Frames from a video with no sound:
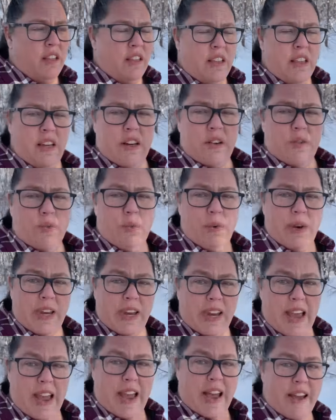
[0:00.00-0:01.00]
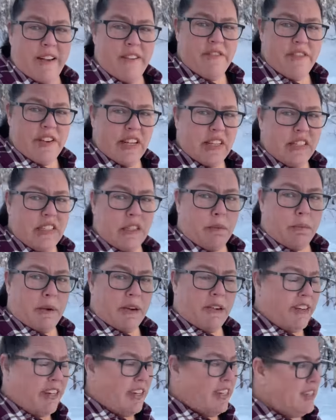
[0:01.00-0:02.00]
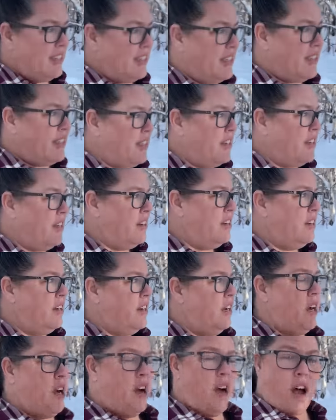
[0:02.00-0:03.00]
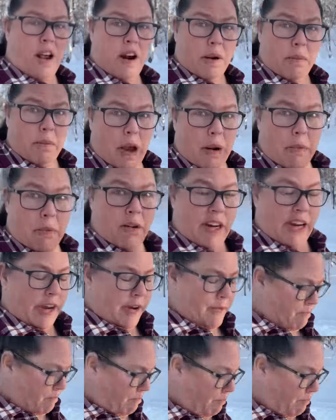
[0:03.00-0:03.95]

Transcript: that we have experienced on our property.